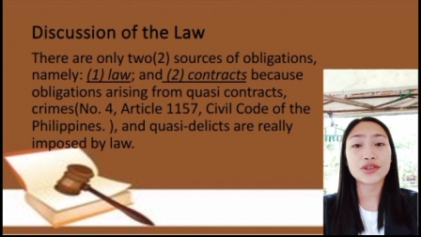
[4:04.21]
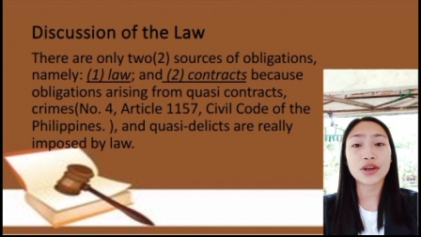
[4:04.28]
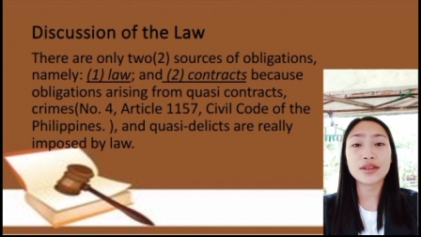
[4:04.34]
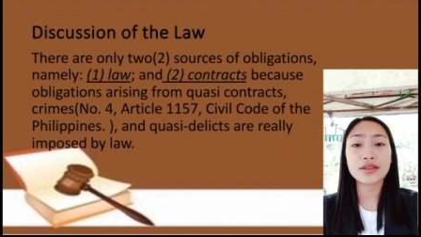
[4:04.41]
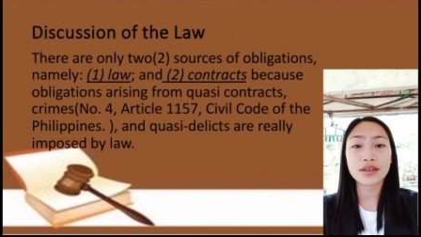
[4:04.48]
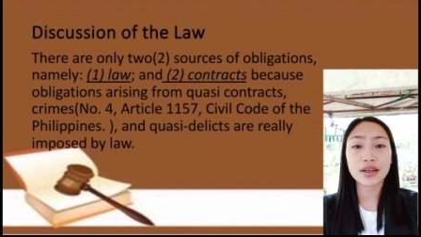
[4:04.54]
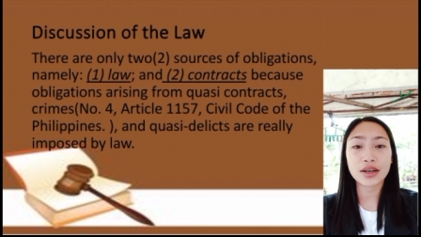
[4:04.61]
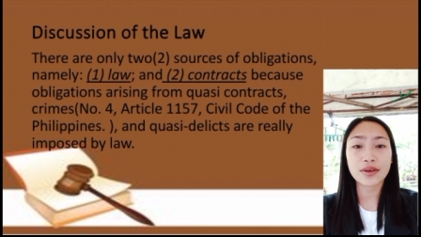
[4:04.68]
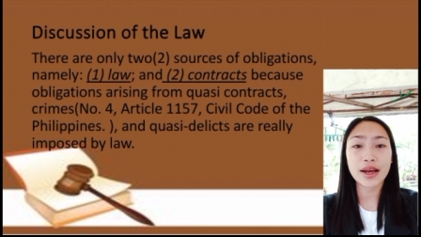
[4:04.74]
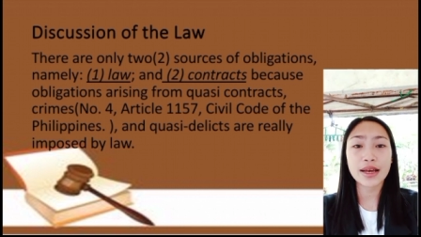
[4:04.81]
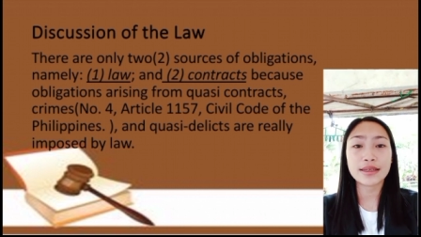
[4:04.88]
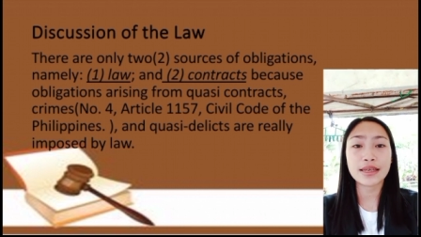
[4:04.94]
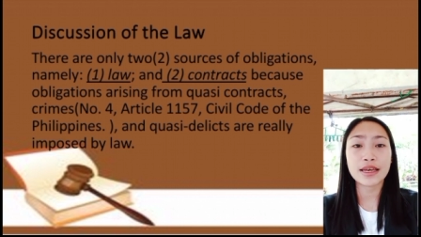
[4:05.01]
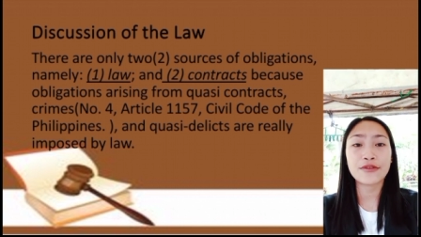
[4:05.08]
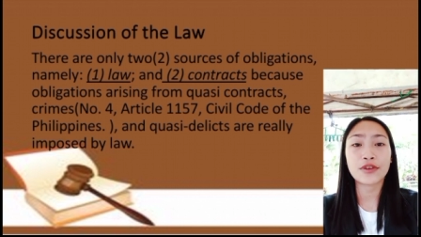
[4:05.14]
arising
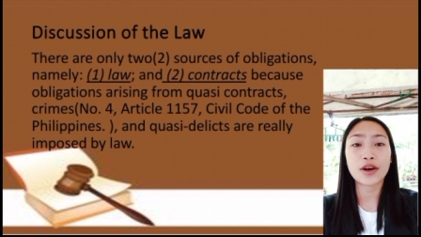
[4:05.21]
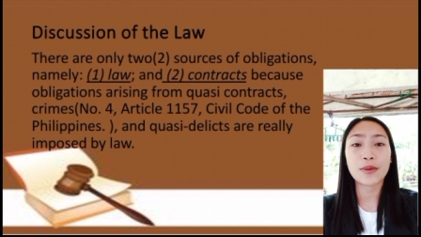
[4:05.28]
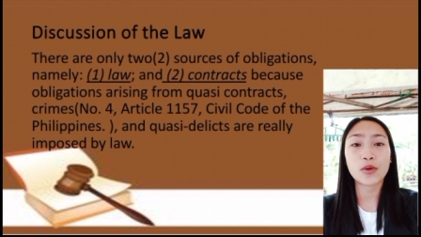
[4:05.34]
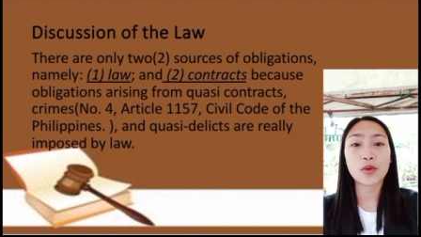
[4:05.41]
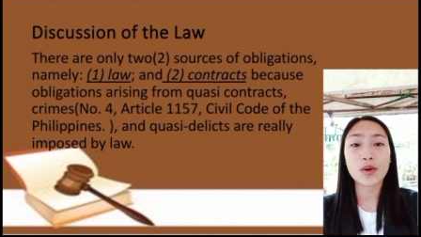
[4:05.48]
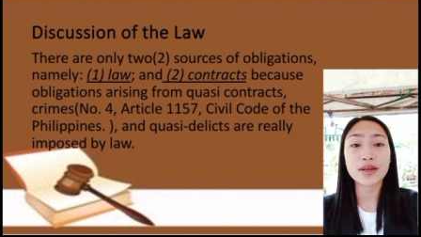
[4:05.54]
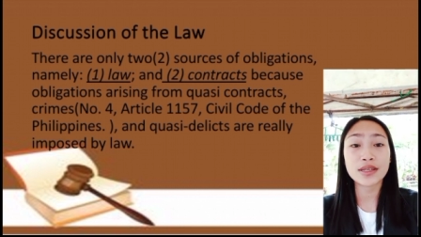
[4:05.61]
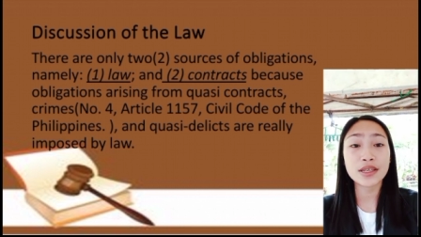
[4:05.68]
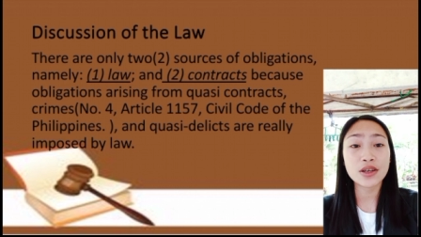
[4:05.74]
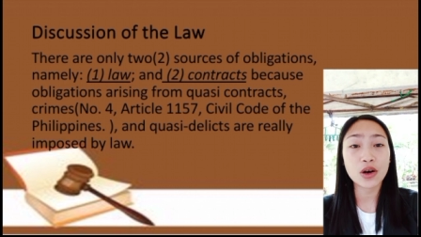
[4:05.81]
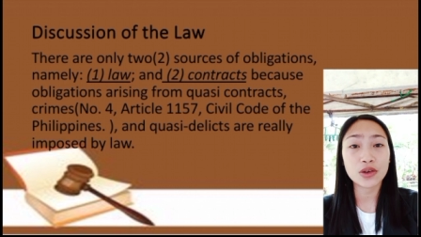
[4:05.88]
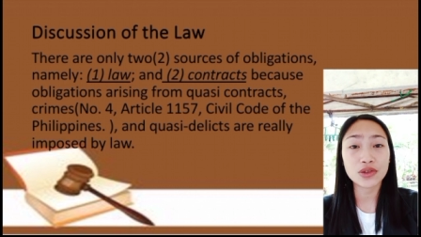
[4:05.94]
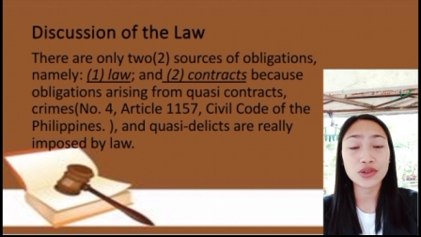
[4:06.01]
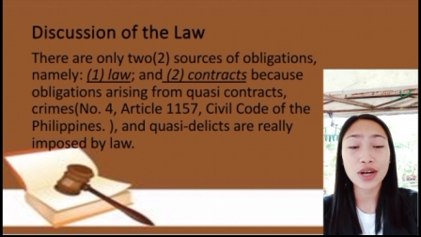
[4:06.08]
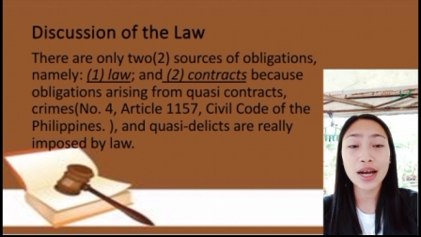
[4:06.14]
from
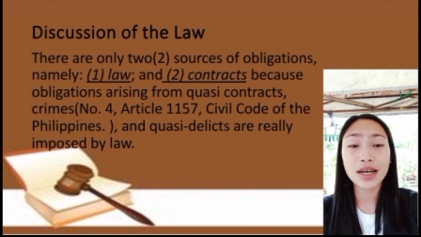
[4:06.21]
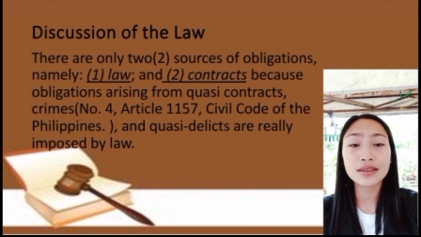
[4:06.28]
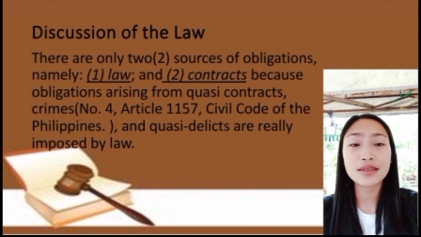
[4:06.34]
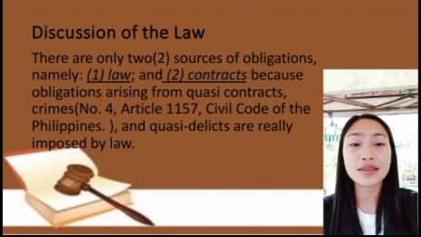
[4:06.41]
quasi-contracts,